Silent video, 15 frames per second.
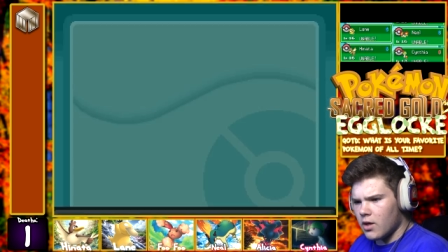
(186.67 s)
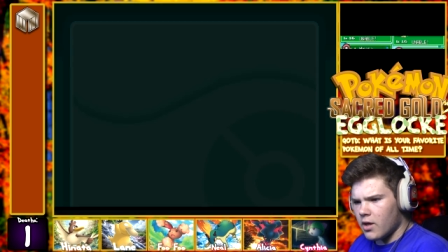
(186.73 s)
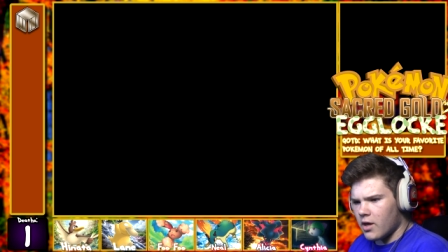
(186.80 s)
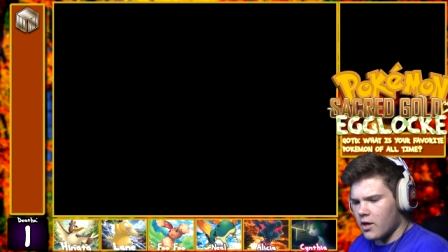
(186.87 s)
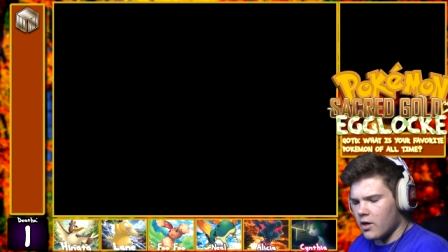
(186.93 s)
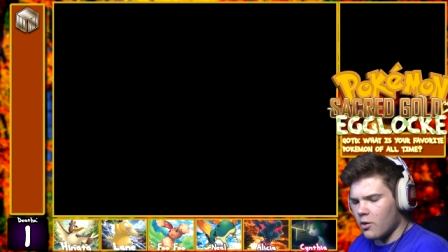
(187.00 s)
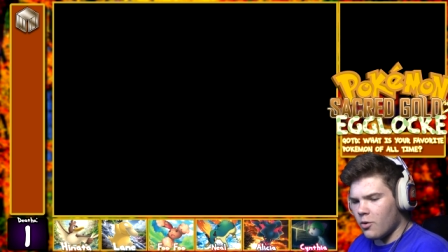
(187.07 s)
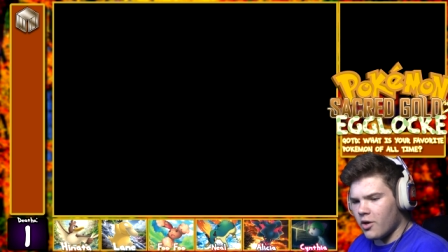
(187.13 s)

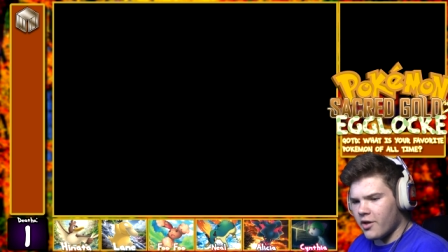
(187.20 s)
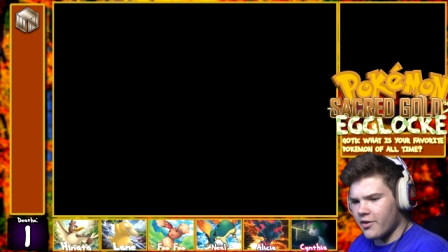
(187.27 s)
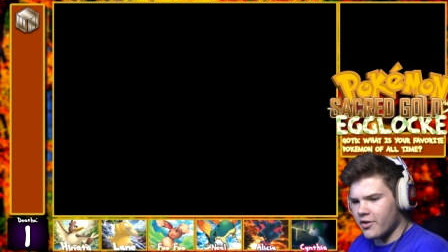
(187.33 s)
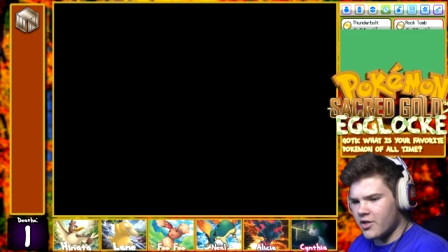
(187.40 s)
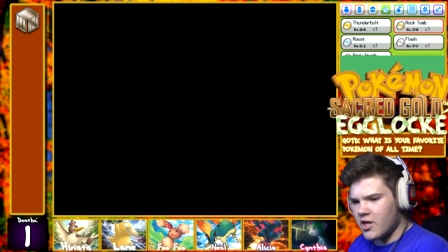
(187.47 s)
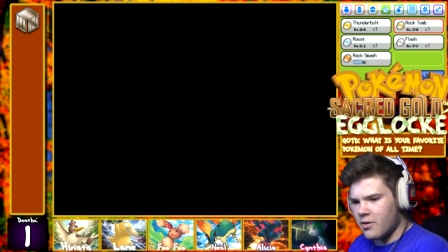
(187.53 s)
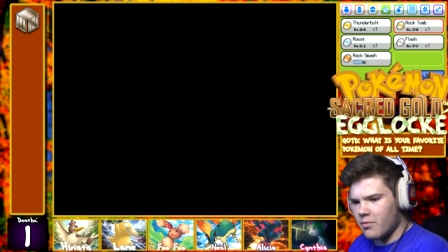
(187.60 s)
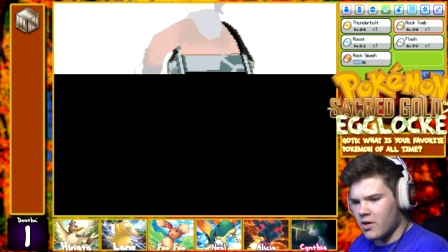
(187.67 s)
Yeah, no one on the
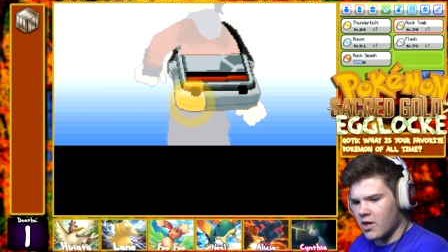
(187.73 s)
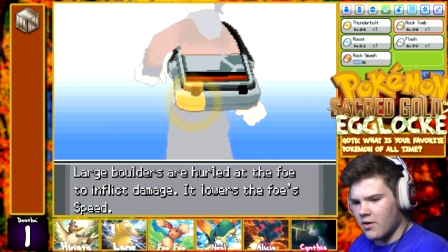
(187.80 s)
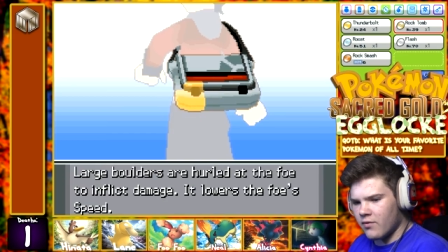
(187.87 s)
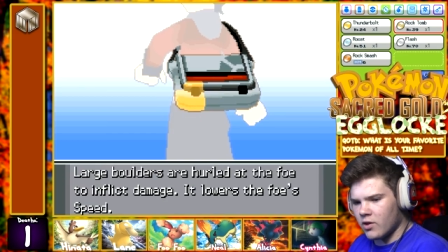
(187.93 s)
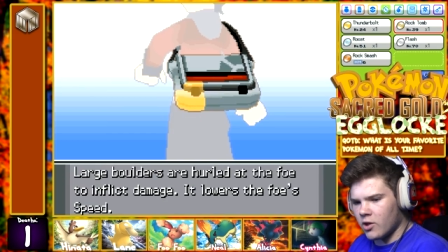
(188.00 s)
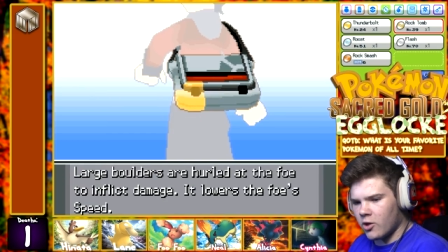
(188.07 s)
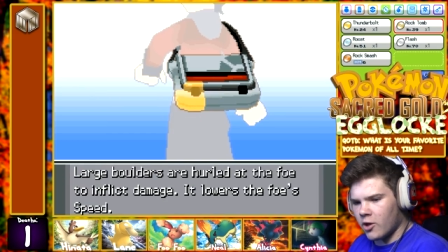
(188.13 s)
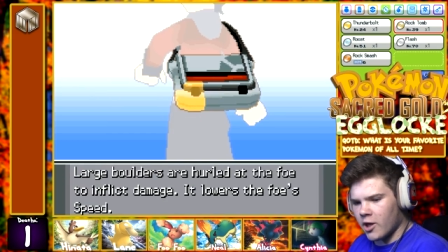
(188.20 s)
team can
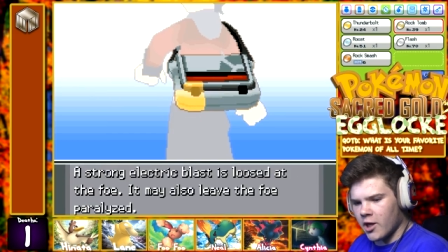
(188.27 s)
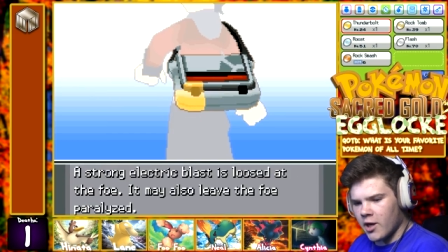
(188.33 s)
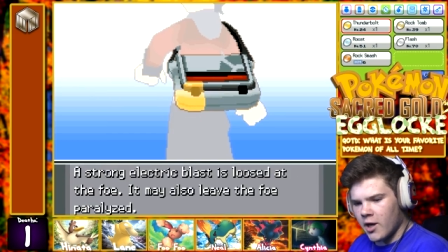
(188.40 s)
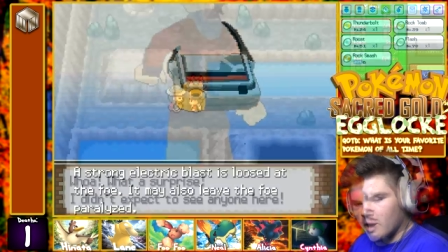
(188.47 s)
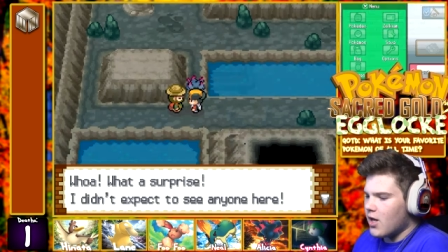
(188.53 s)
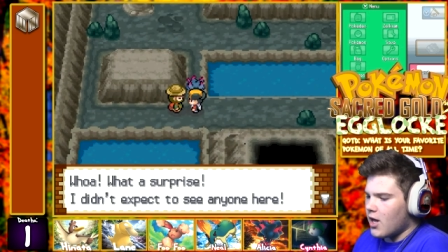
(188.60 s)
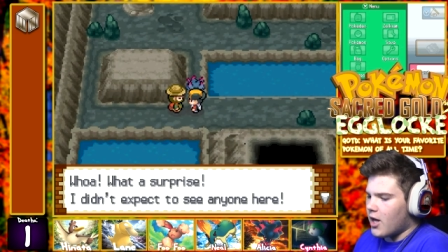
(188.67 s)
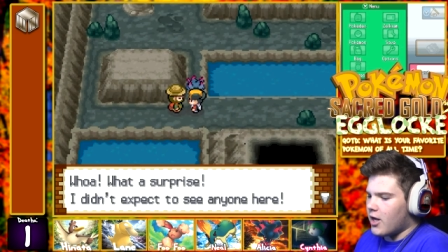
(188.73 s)
even learn it.
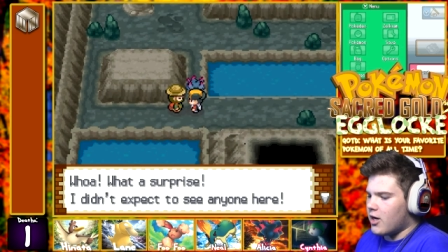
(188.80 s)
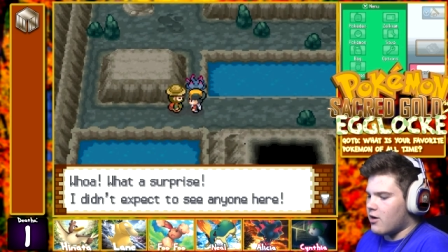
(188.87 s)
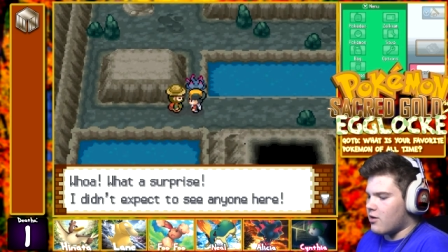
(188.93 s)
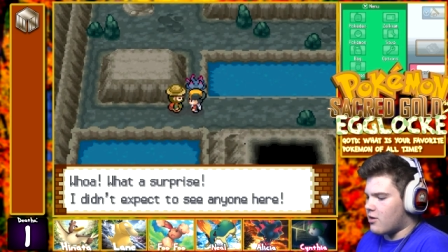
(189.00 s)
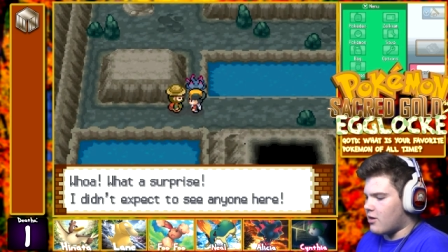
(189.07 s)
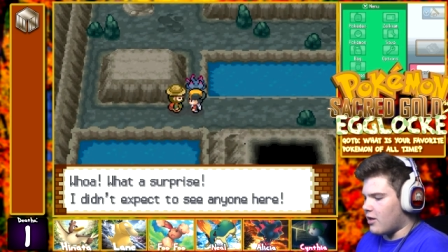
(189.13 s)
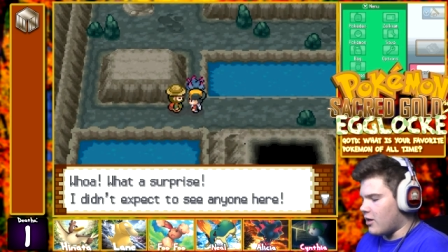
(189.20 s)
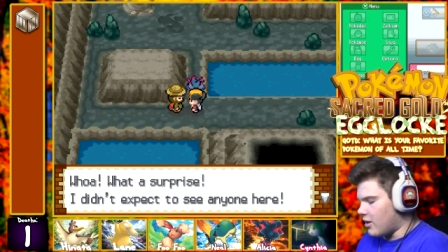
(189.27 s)
I
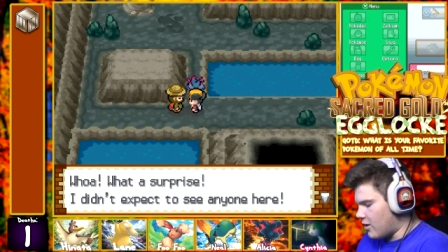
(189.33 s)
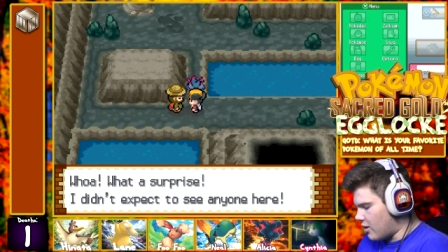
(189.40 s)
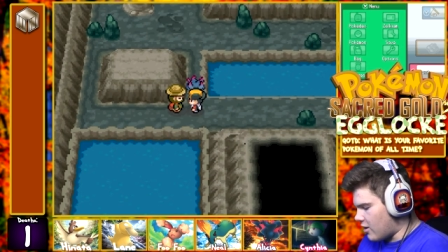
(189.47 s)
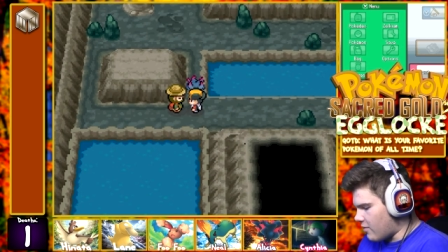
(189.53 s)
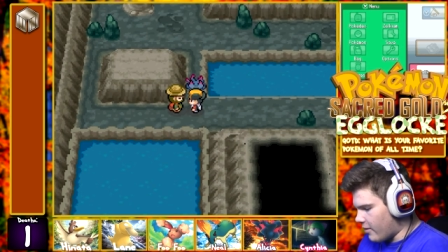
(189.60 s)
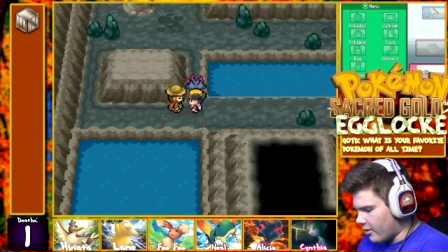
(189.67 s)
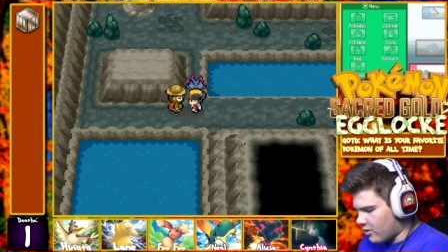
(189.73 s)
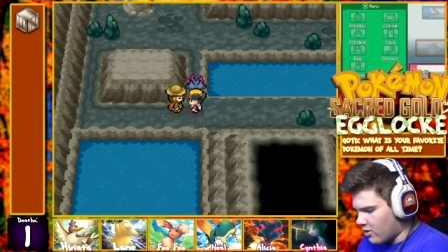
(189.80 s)
didn't, I didn't
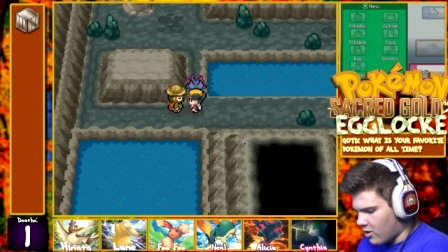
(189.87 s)
expect to